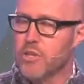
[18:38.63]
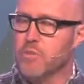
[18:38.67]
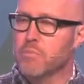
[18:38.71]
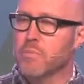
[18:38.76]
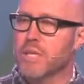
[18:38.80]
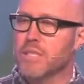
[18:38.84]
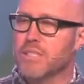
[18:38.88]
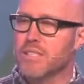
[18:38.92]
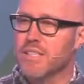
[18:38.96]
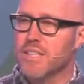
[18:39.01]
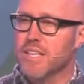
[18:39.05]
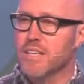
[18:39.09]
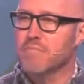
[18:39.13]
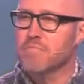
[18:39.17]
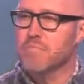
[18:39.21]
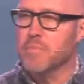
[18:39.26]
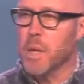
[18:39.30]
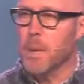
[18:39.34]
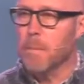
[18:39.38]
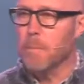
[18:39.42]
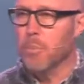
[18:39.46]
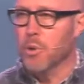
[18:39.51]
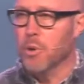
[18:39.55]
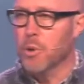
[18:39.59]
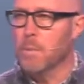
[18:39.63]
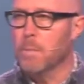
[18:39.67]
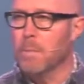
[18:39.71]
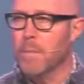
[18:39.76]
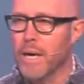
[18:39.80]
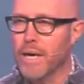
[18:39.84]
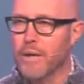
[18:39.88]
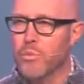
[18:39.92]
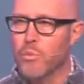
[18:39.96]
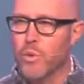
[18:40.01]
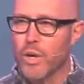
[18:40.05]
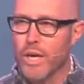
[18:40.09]
You must let me put
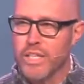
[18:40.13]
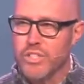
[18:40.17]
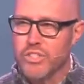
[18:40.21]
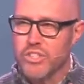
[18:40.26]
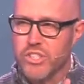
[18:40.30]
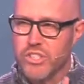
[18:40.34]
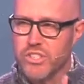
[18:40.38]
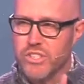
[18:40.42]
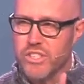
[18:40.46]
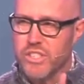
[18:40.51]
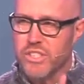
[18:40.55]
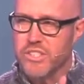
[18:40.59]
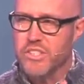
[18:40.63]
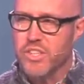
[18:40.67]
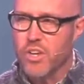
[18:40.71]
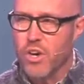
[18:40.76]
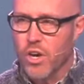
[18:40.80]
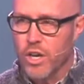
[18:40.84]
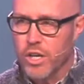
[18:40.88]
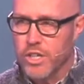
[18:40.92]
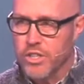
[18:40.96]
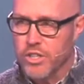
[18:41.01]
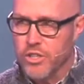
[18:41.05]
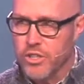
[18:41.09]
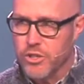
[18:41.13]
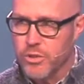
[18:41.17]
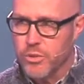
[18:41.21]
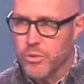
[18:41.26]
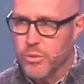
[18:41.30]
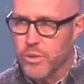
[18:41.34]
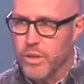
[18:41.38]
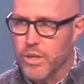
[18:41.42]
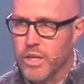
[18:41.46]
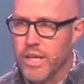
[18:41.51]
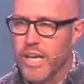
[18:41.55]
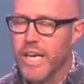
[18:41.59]
my righteousness on you
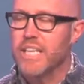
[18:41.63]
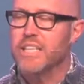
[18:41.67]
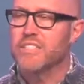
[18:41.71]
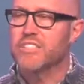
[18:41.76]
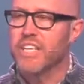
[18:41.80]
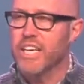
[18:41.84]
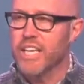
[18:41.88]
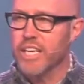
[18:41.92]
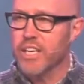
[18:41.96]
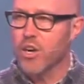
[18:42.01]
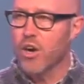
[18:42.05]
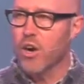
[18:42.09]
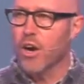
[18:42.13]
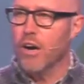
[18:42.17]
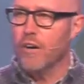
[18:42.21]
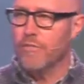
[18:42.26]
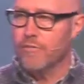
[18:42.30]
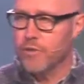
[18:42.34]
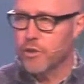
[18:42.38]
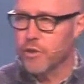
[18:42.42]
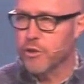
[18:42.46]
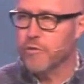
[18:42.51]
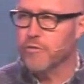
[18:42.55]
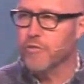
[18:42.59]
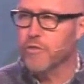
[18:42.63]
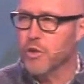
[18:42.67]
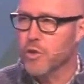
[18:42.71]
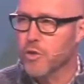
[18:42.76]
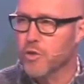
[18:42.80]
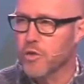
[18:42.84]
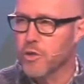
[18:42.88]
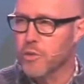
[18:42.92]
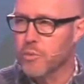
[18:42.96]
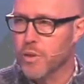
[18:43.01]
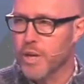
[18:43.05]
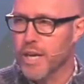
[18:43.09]
and take off your
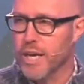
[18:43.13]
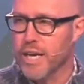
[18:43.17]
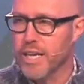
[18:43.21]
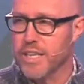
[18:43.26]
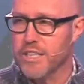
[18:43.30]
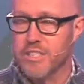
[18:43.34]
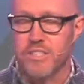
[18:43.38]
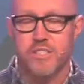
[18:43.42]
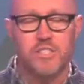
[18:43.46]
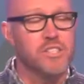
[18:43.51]
filthy rags.